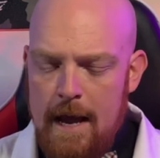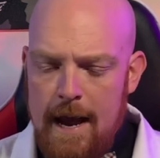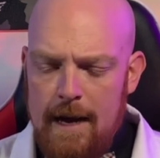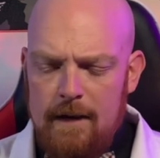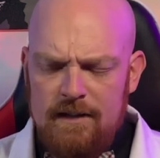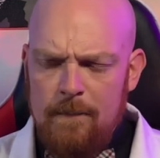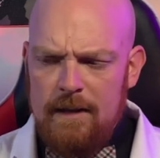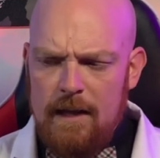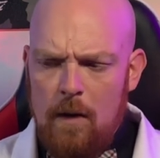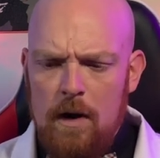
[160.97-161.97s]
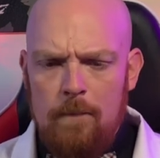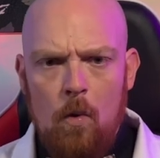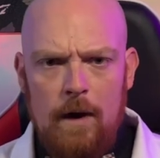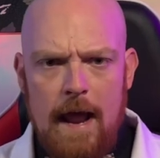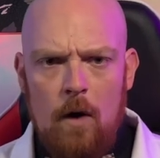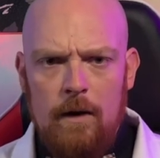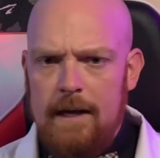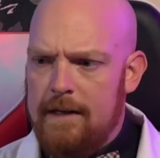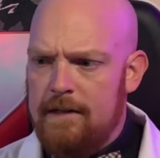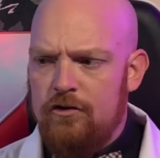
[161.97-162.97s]
And something that I want to point out
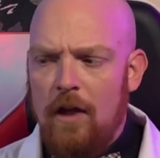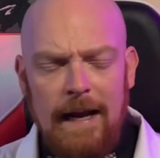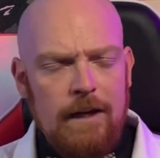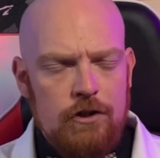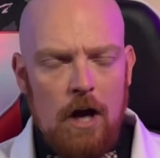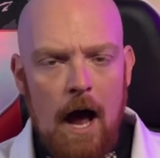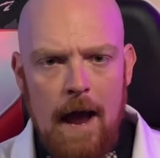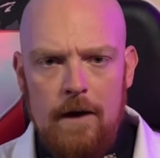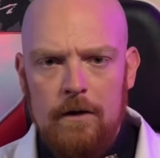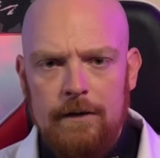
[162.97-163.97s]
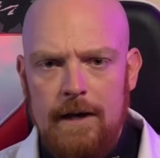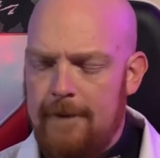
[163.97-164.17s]
is like a child,